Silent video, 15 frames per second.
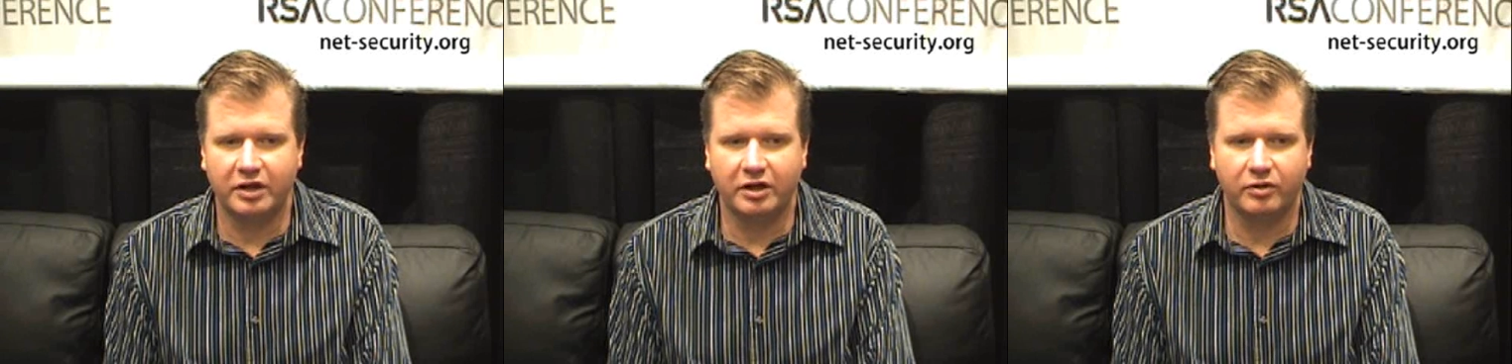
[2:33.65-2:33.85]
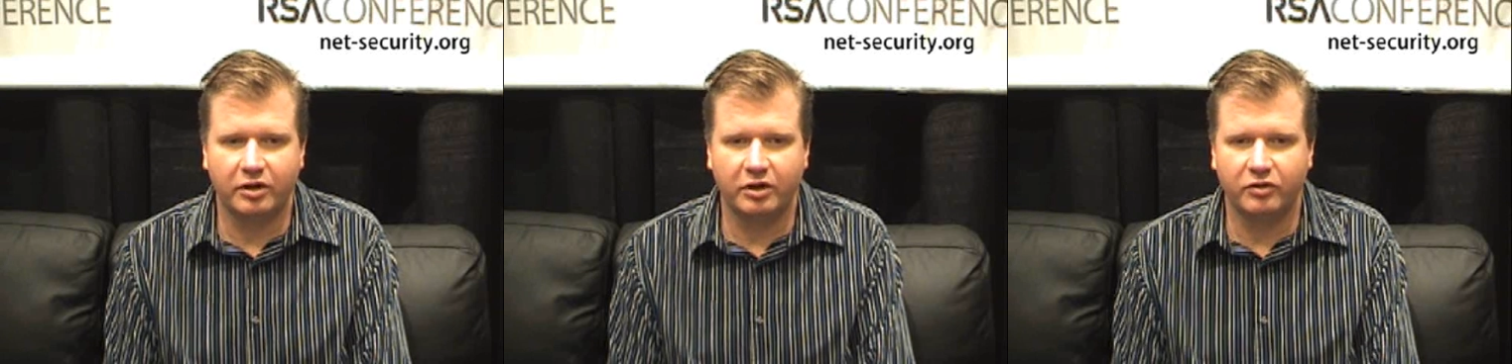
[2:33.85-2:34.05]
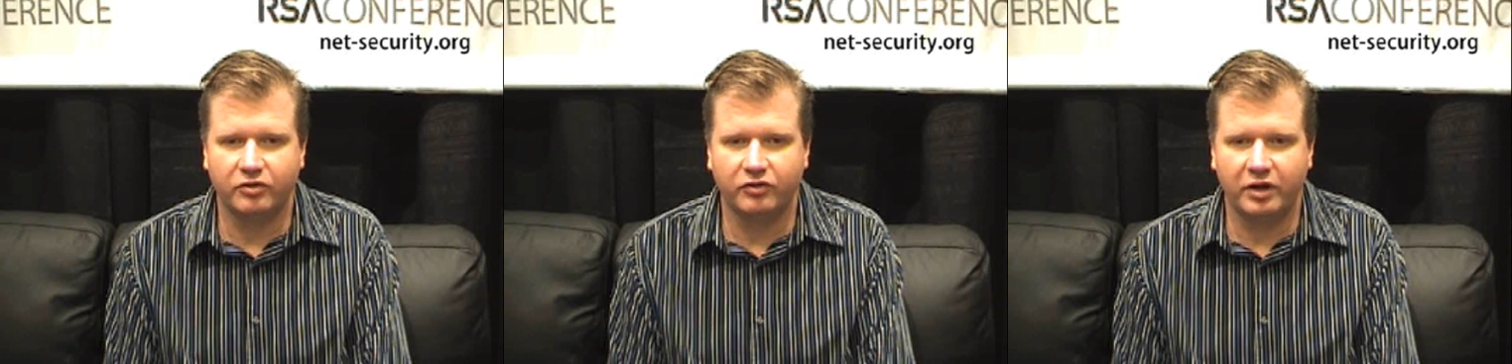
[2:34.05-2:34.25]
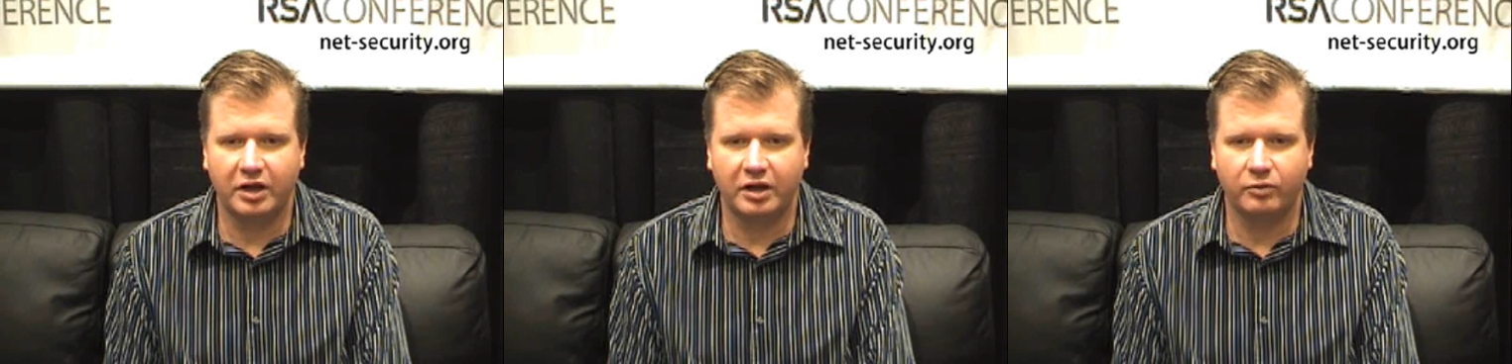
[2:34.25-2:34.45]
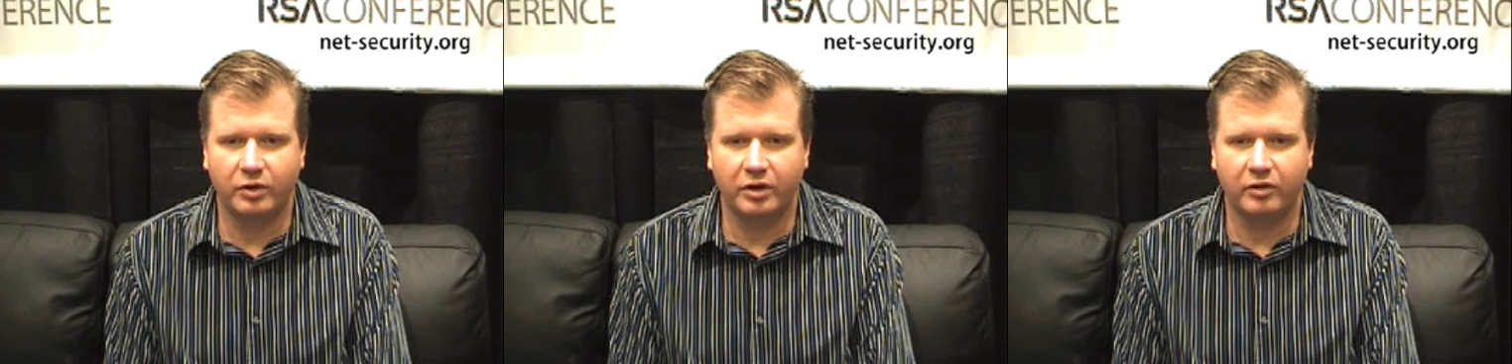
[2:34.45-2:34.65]
They don't
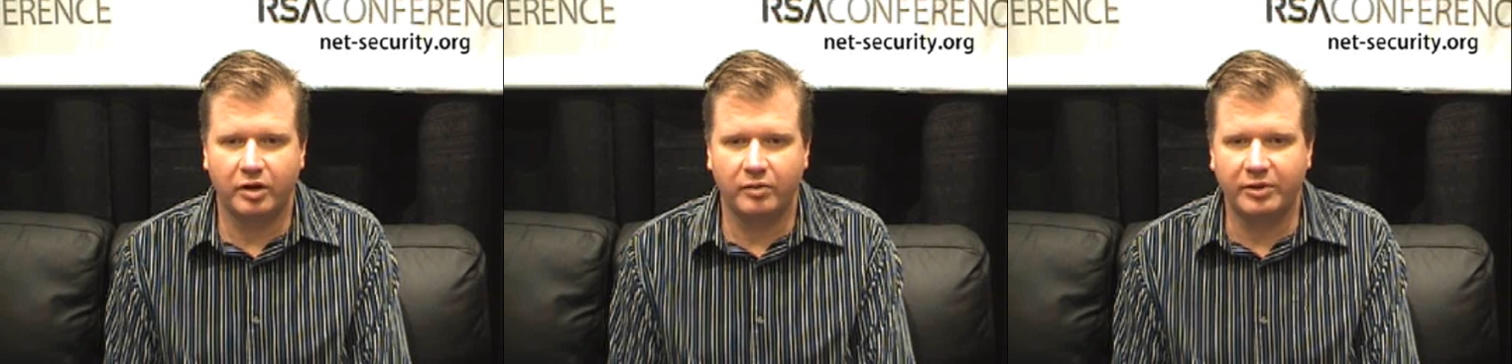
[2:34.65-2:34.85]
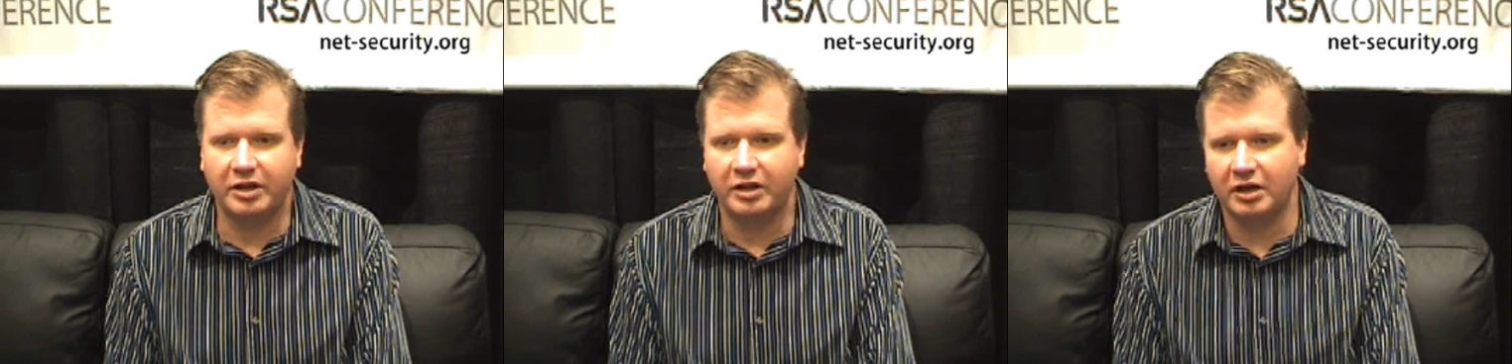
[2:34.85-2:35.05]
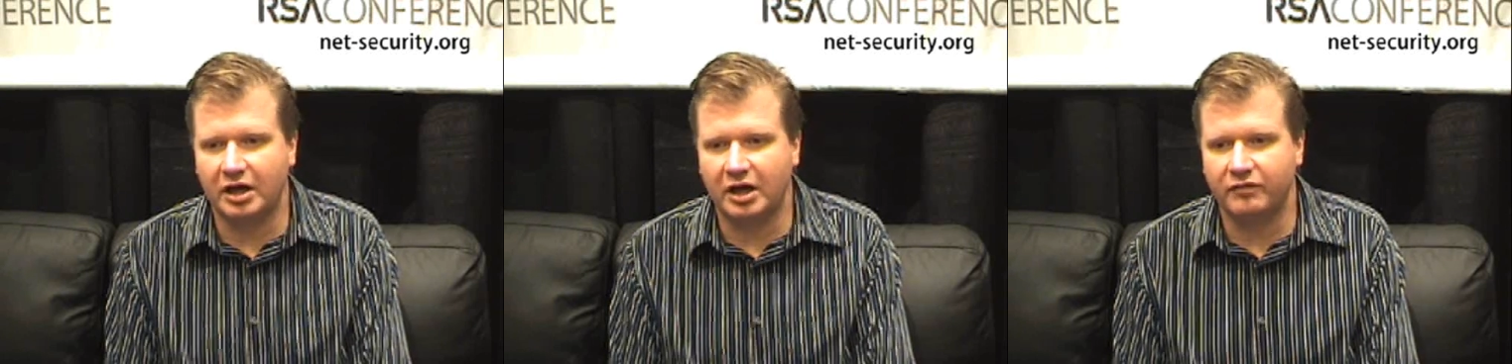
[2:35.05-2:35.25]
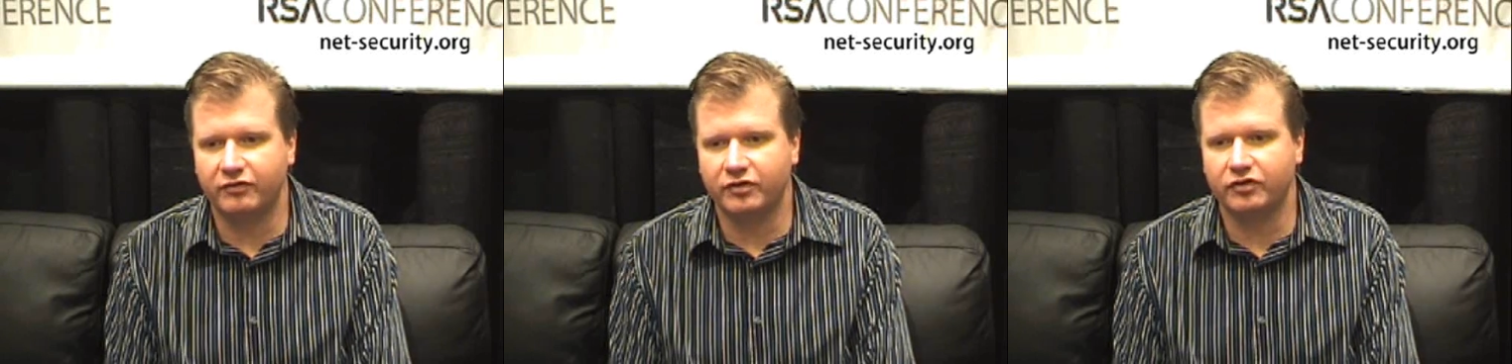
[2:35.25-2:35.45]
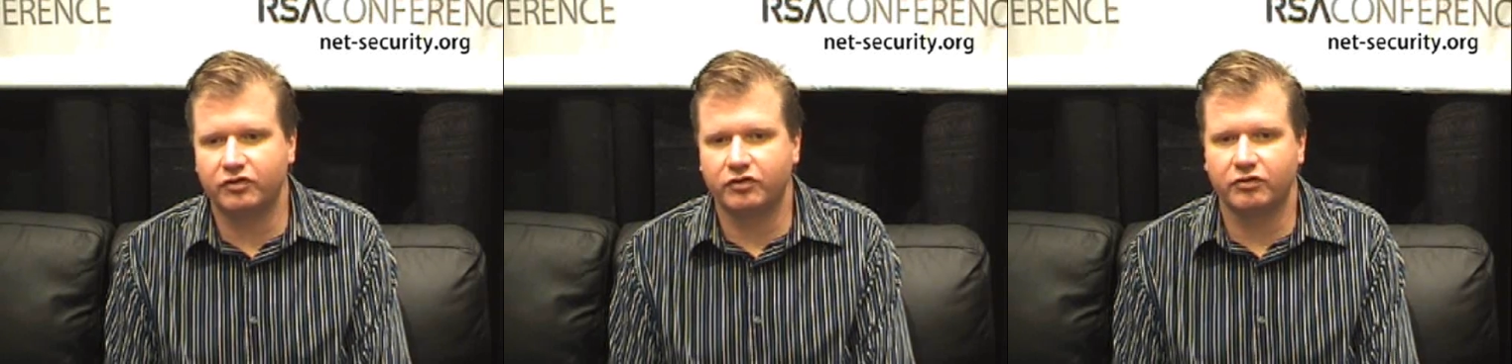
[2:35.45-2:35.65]
understand whether I'm in the
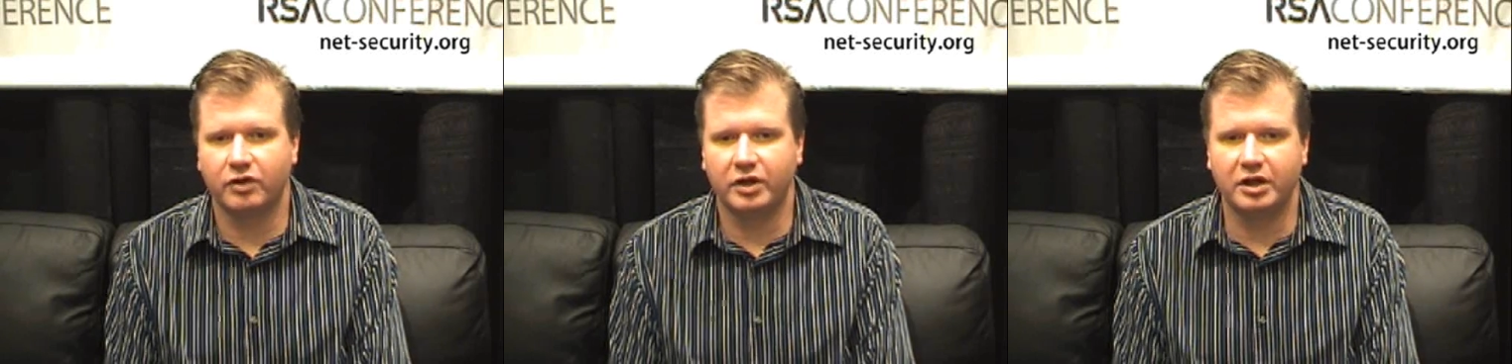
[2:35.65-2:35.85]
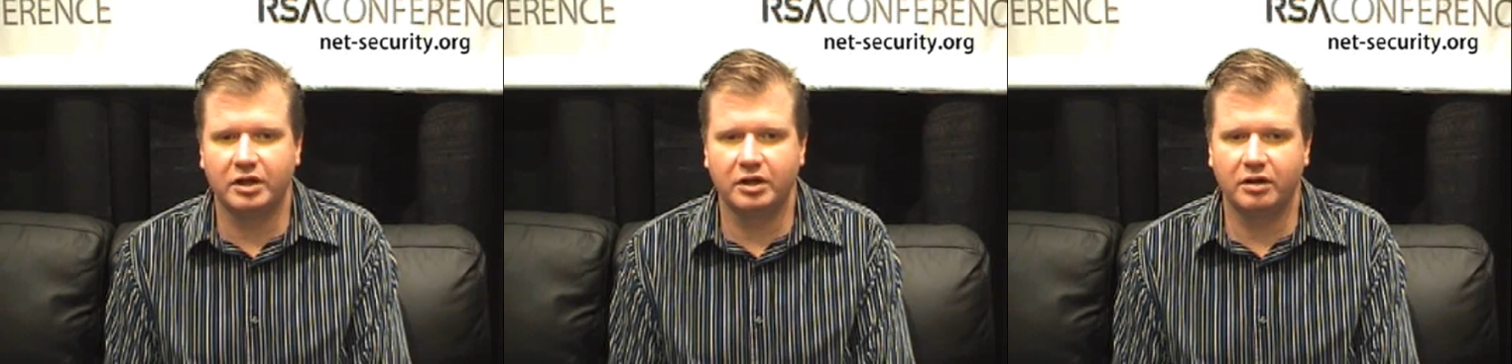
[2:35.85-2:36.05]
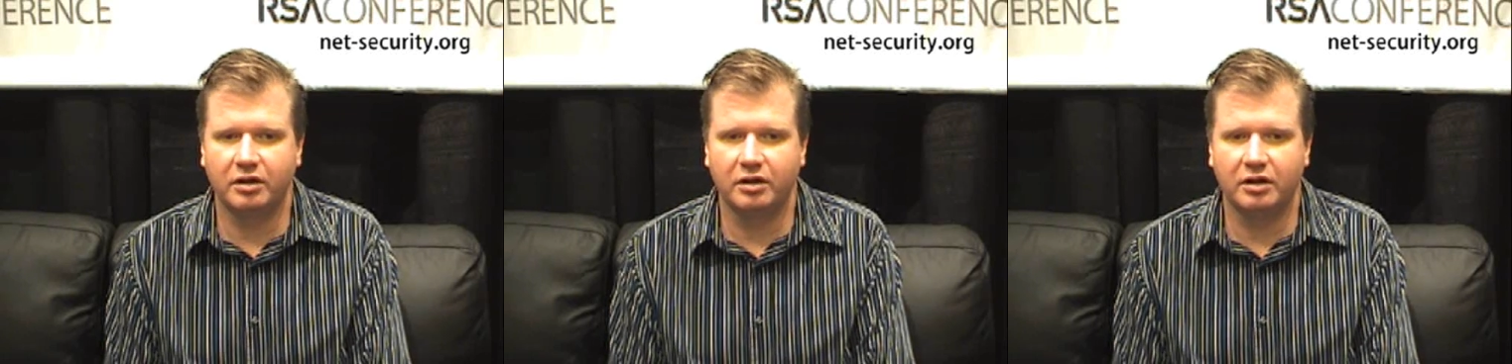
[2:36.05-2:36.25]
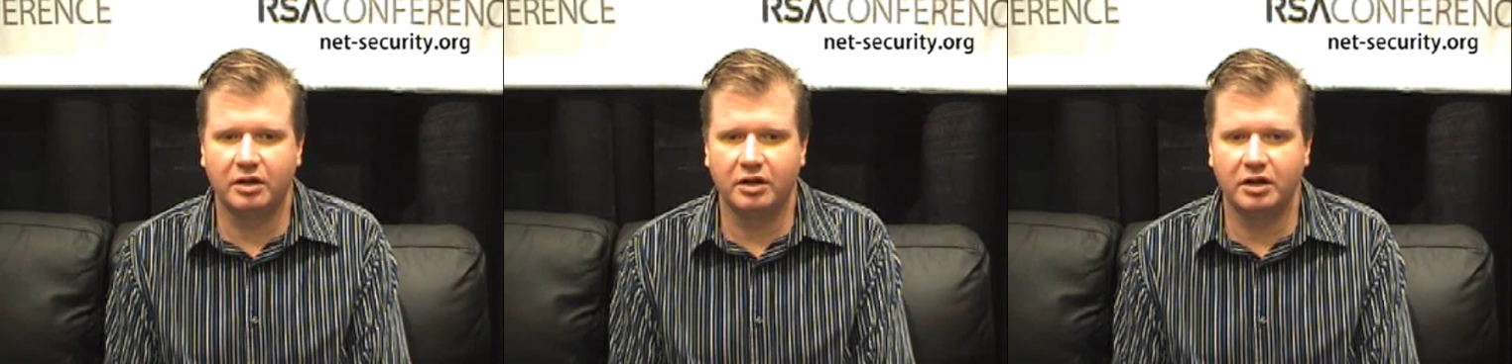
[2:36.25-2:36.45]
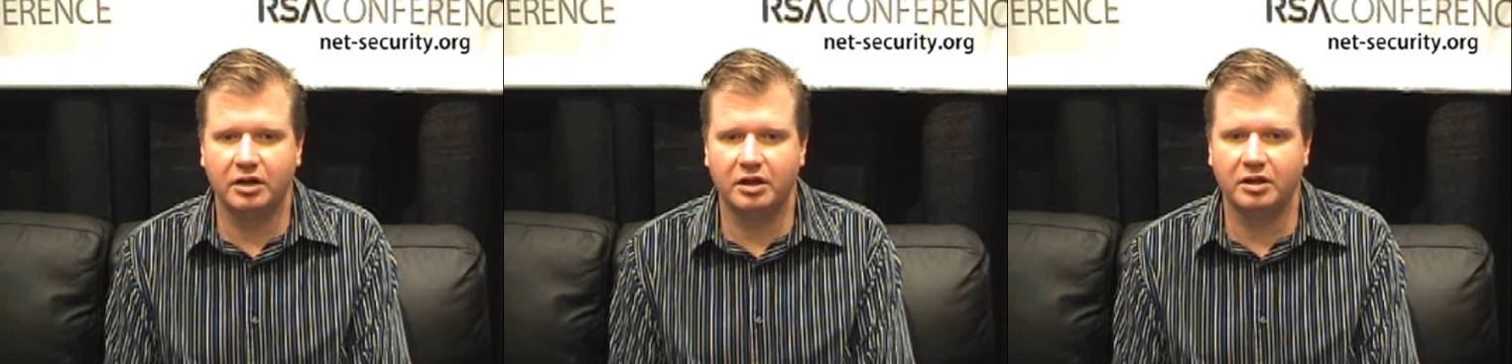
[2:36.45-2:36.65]
office, in
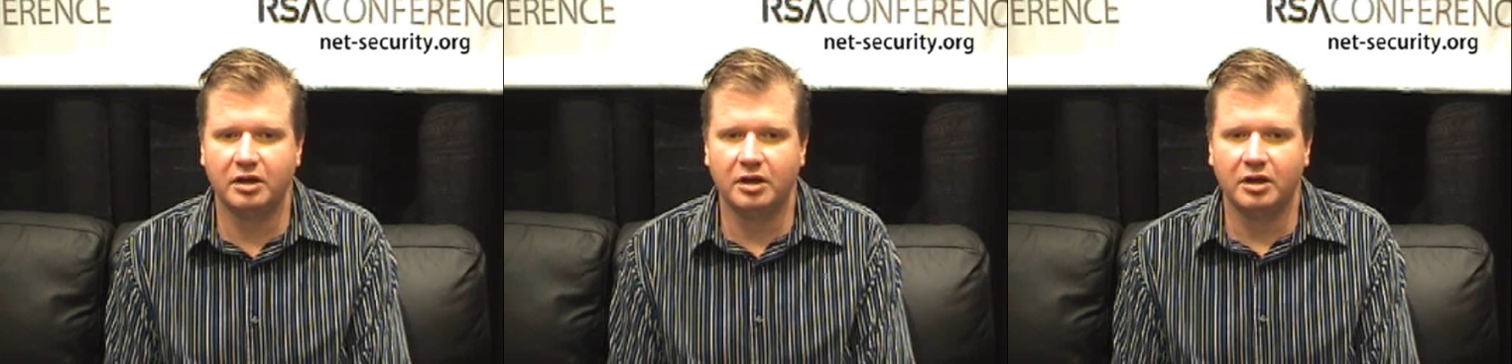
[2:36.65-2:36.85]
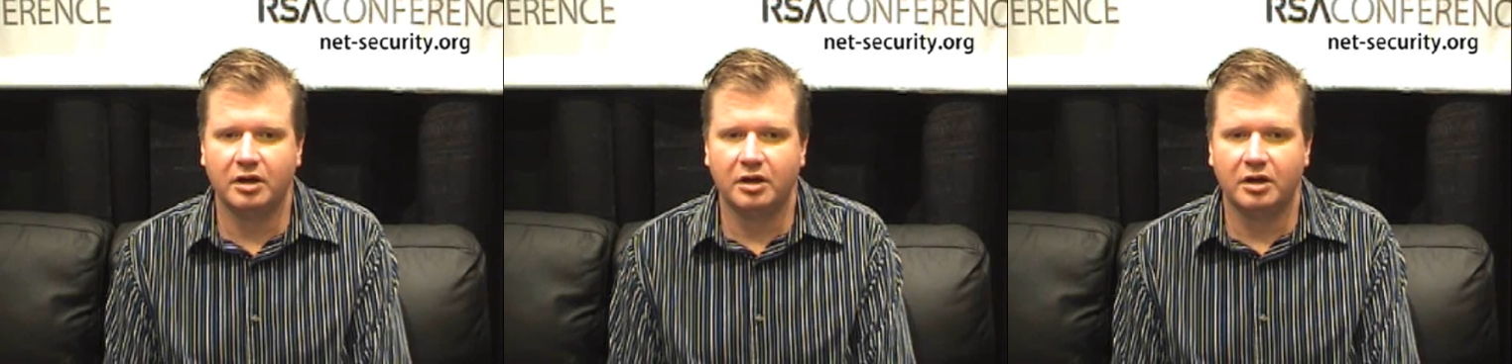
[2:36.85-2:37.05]
the